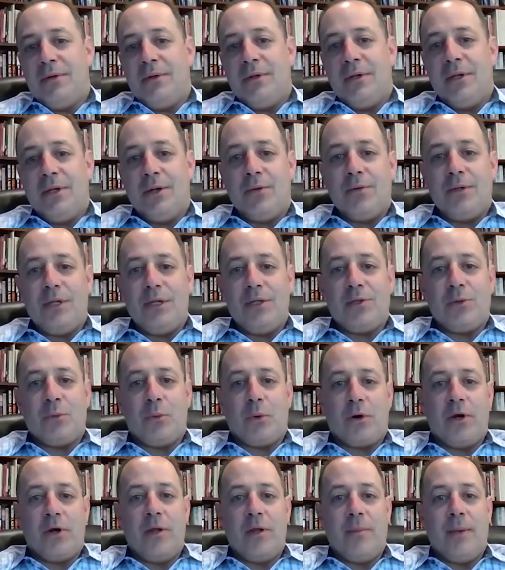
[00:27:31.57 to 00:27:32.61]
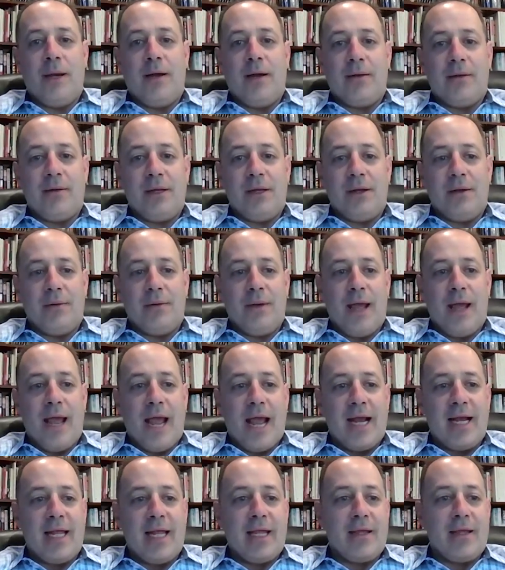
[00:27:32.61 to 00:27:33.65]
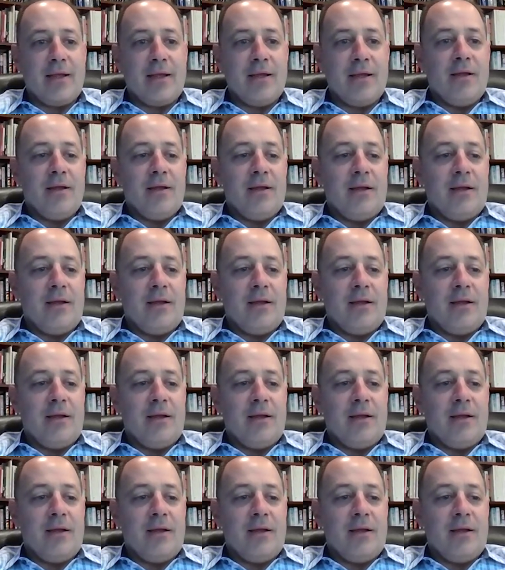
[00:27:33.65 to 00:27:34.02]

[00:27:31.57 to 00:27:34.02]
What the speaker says: You don't need to worry about adding